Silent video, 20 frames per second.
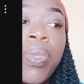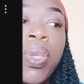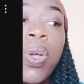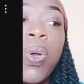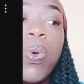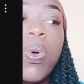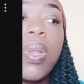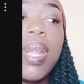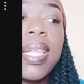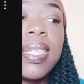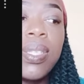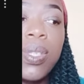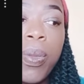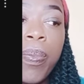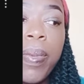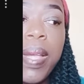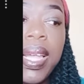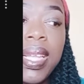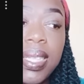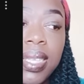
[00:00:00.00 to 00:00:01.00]
or a soup
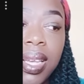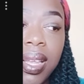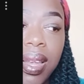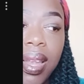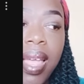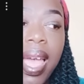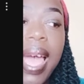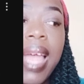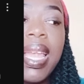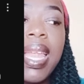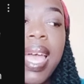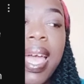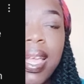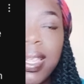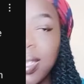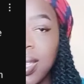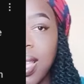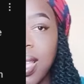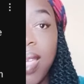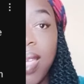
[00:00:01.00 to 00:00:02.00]
kitchen and
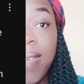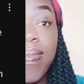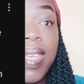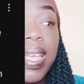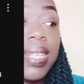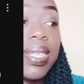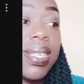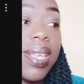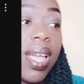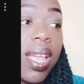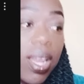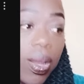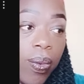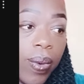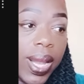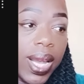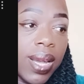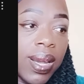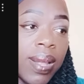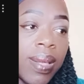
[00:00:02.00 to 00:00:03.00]
ask if there's
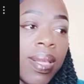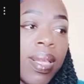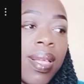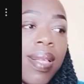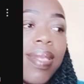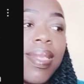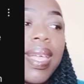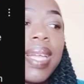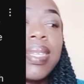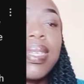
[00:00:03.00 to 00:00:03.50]
anyone that